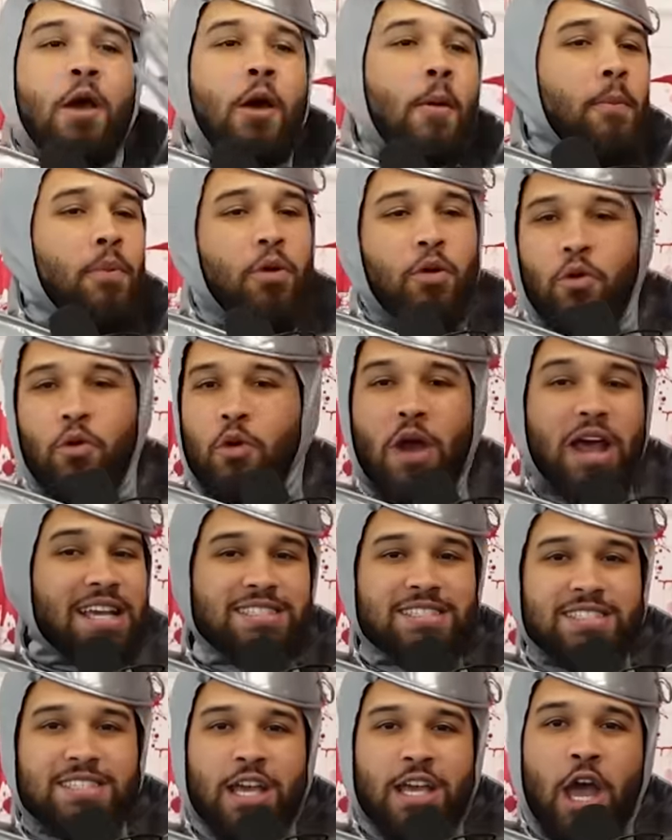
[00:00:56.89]

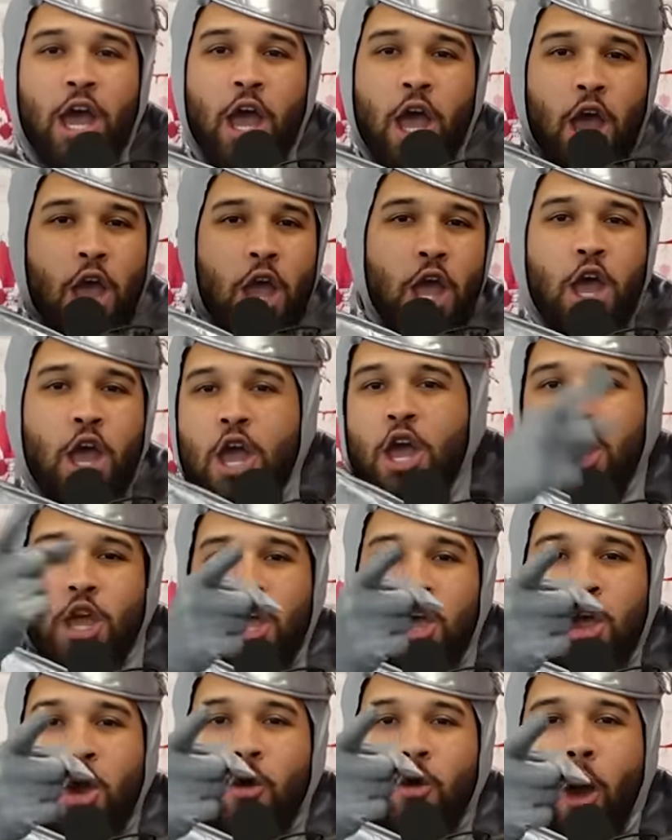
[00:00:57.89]
pressed.
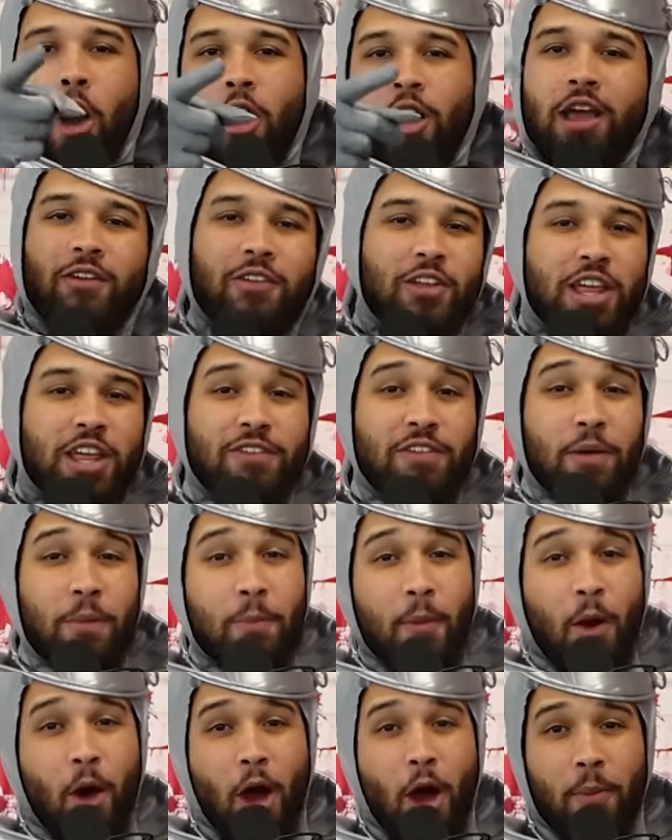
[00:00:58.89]
You're wrong. If you look even
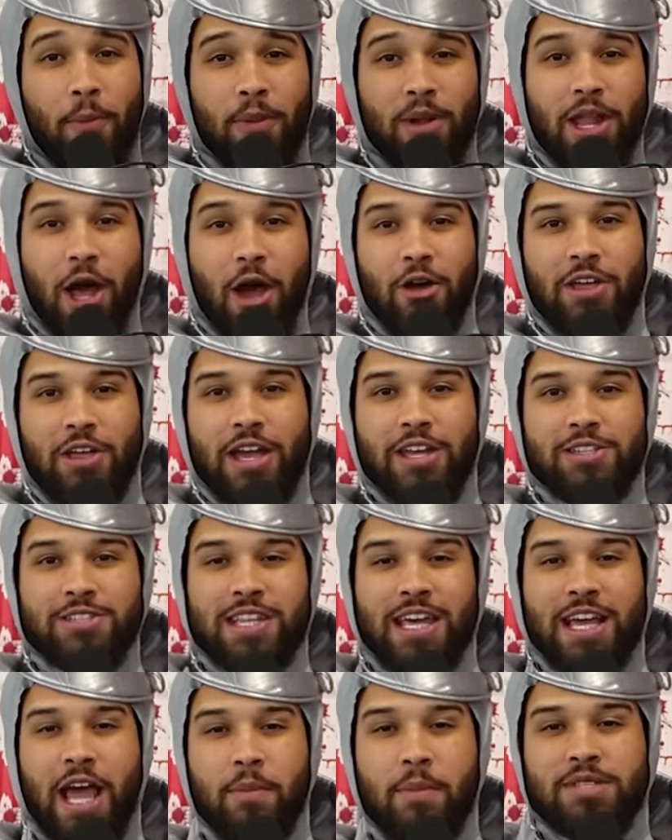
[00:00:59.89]
more below there, you see
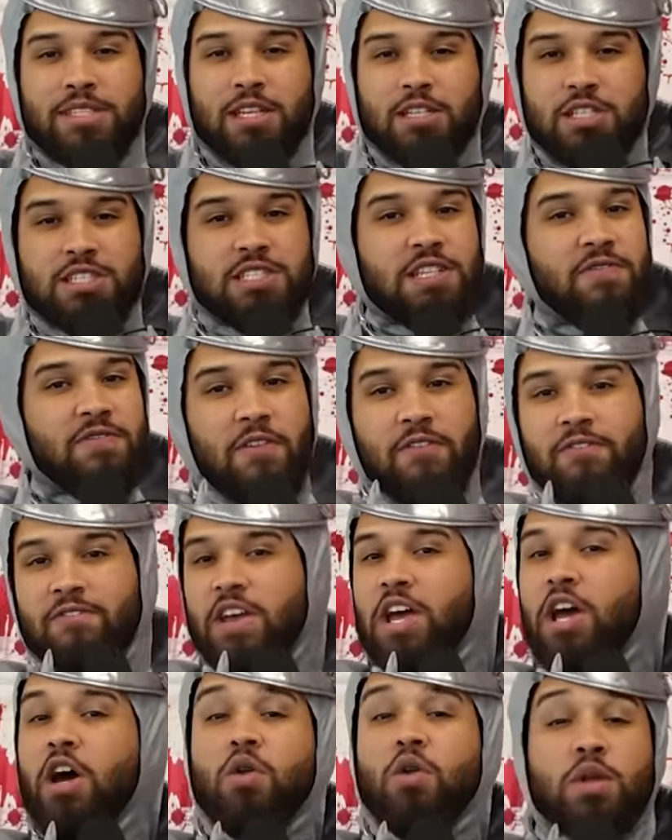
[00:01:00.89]
the comment section's and
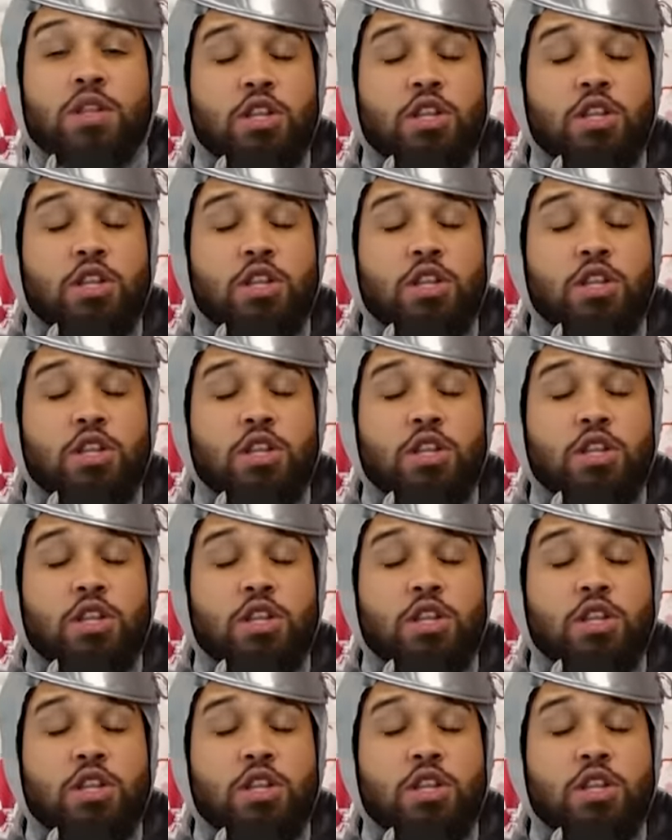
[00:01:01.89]
fulfilled with